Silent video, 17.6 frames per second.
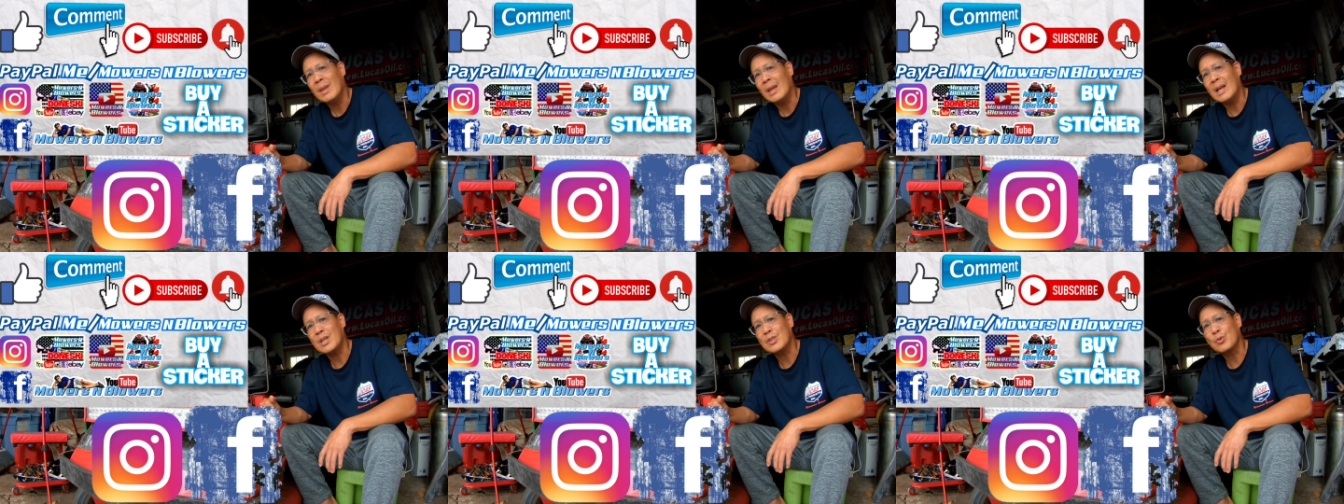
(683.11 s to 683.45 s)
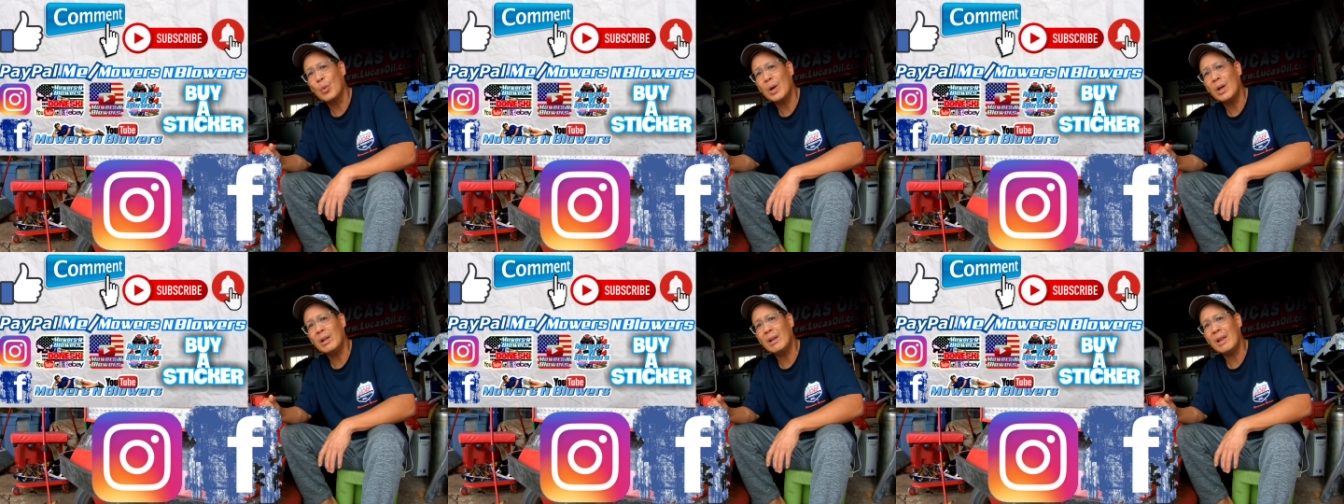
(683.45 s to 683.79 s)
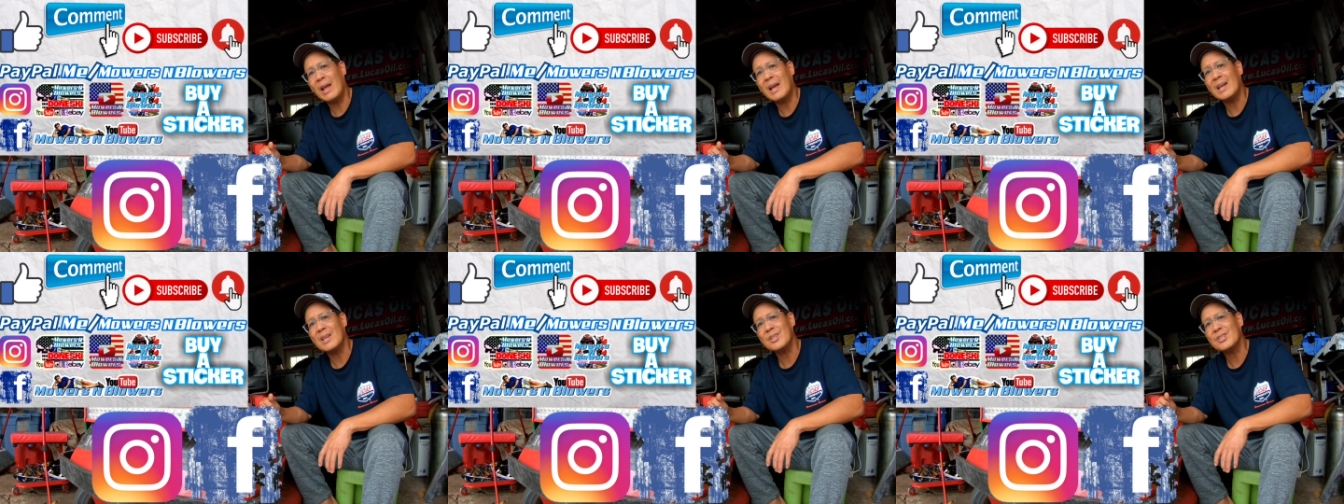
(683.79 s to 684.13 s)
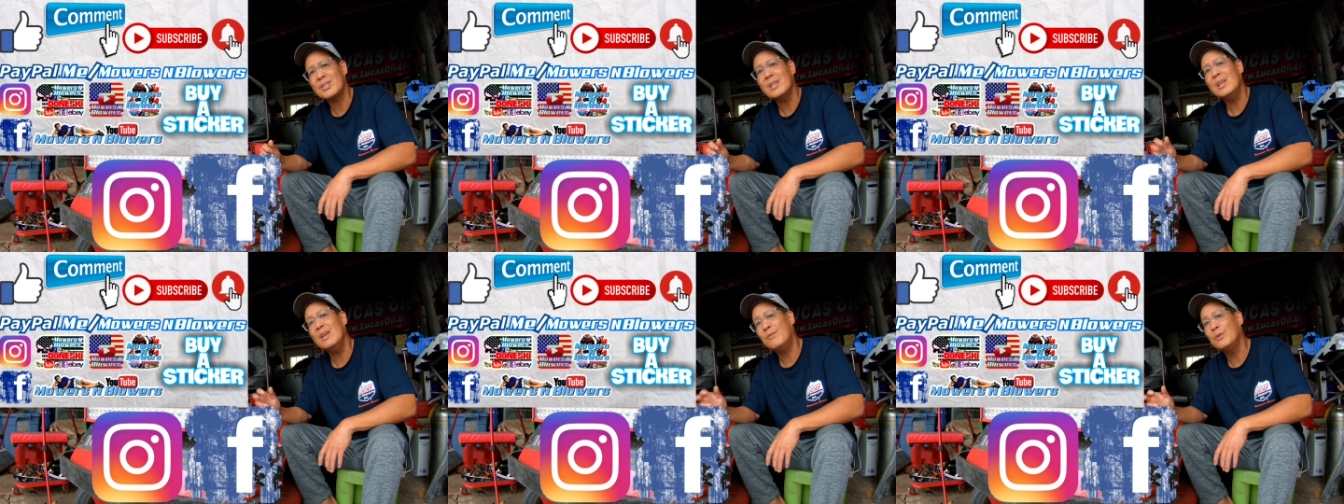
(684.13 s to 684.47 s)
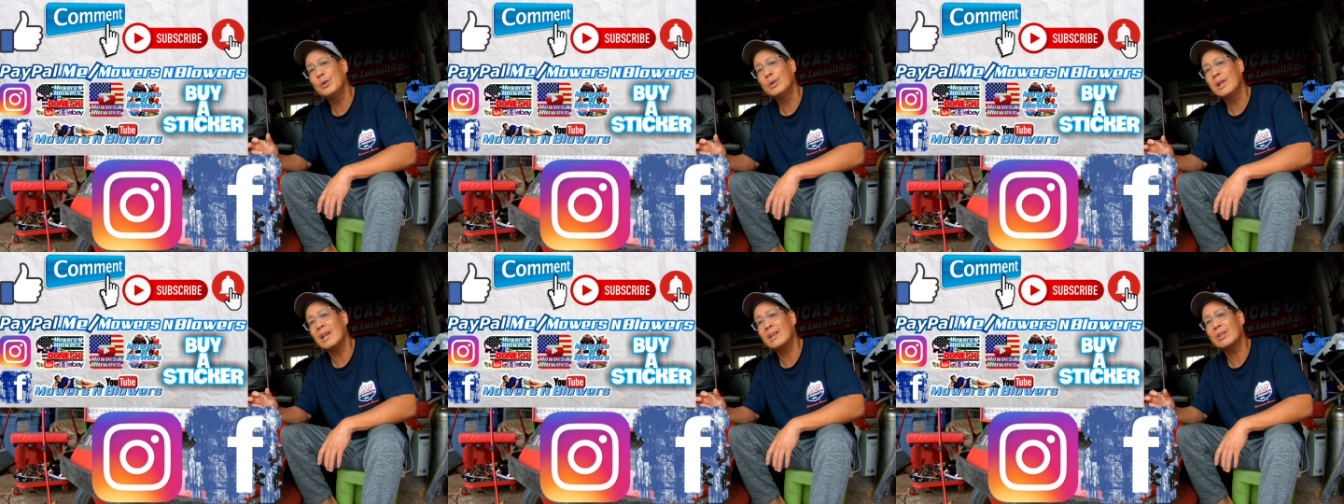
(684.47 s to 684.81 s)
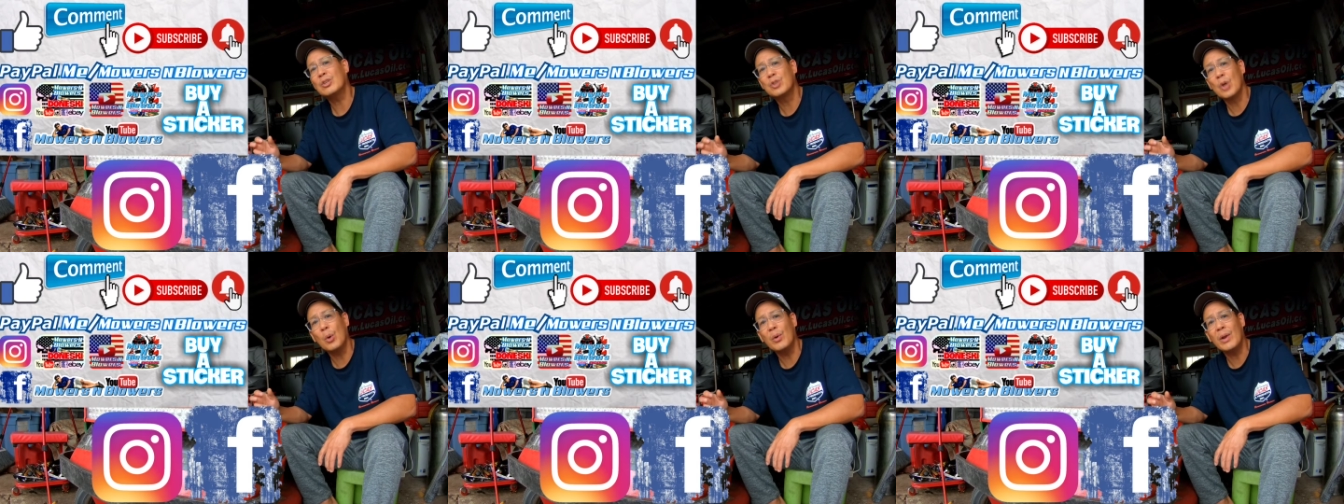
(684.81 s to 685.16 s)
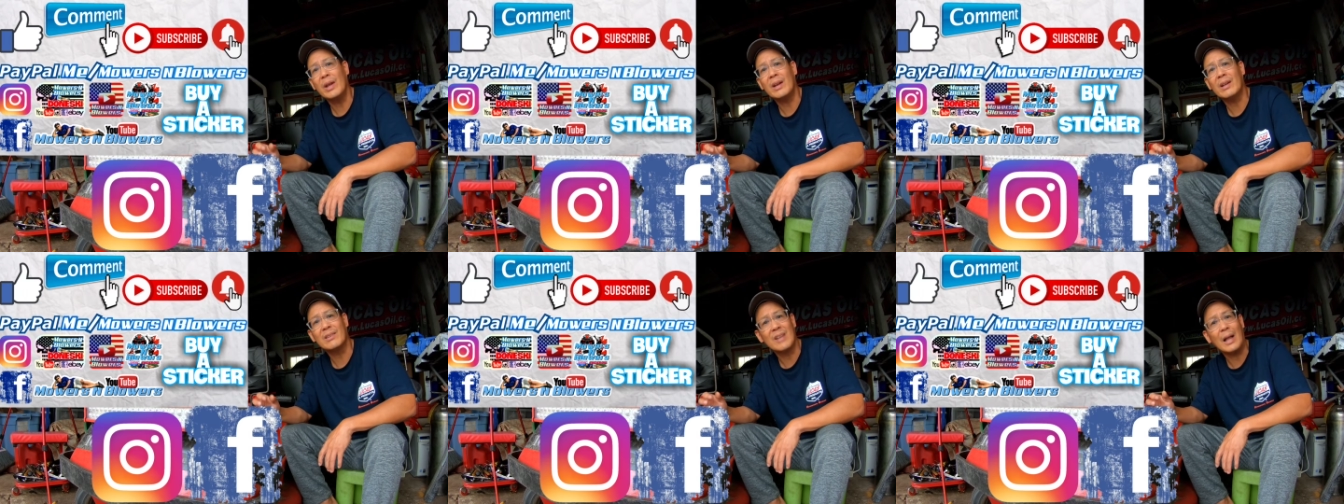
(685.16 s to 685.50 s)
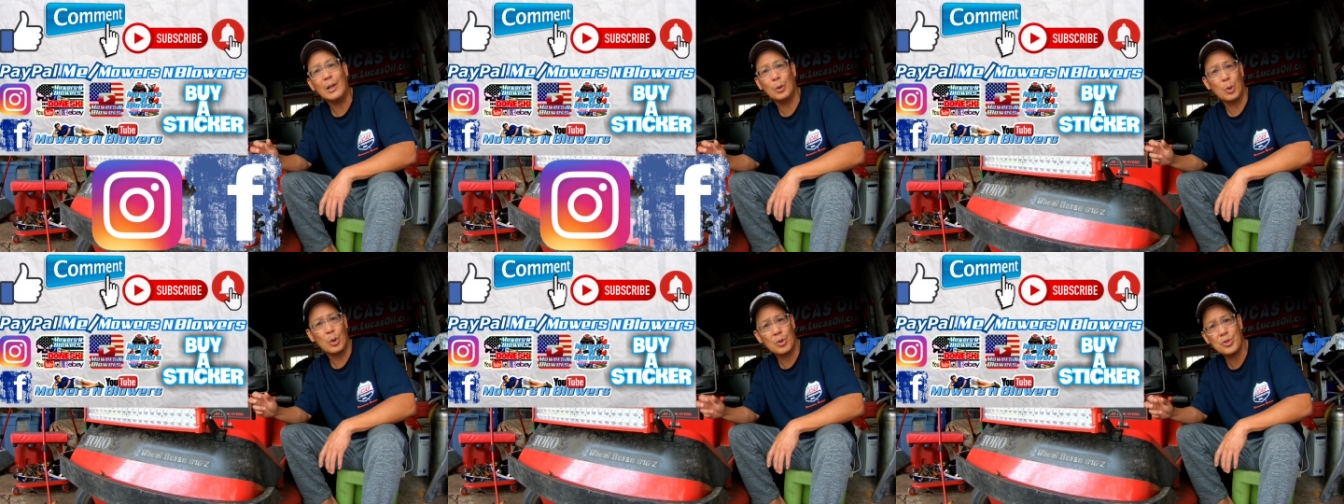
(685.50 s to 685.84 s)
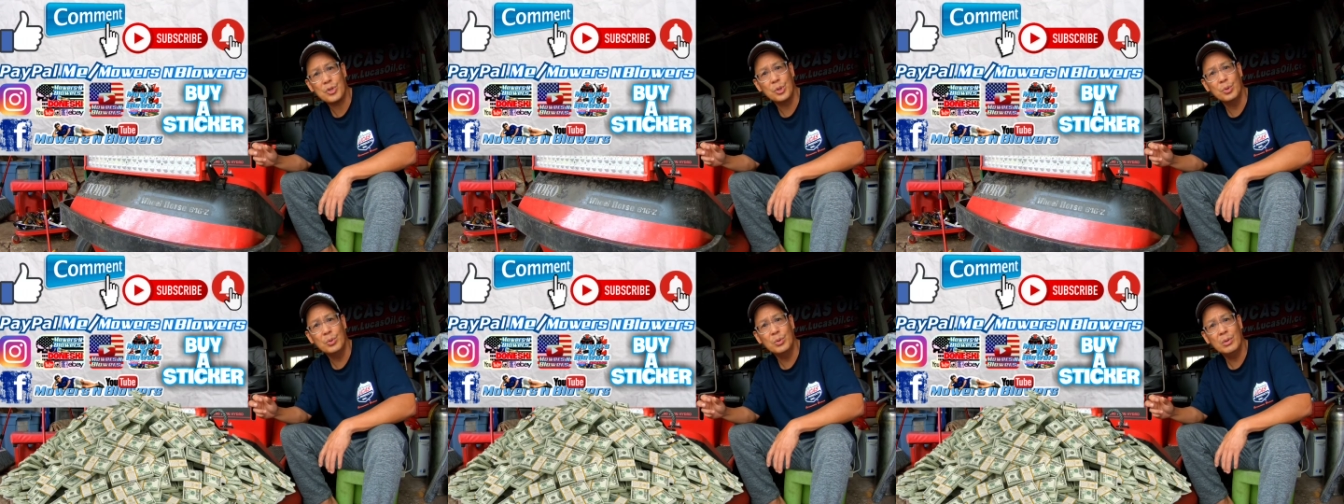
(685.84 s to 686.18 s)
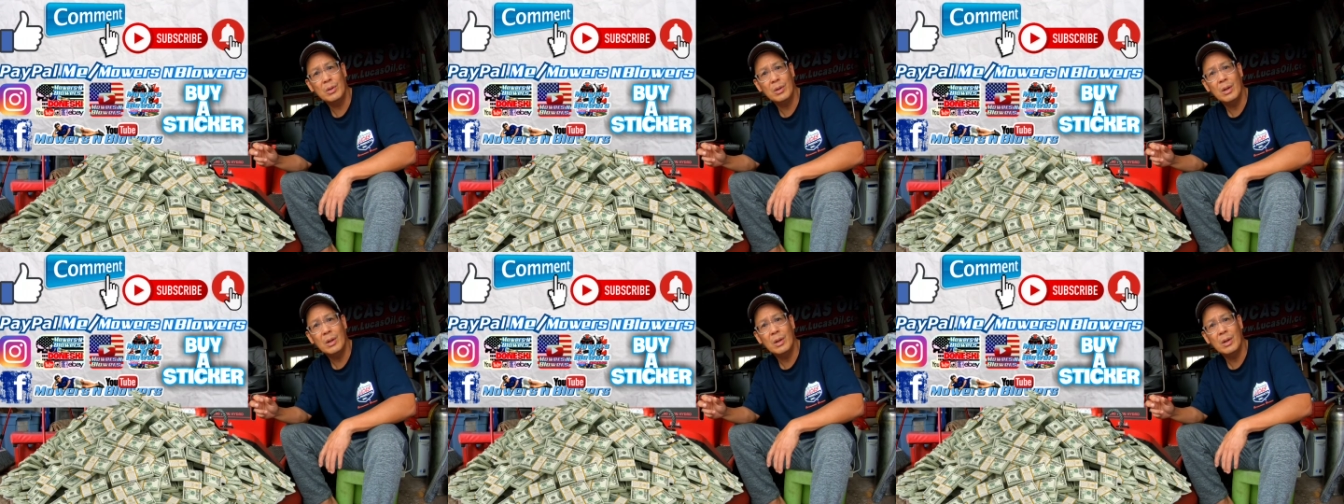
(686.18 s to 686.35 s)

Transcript: as well as, if you'd like to donate a dollar or two,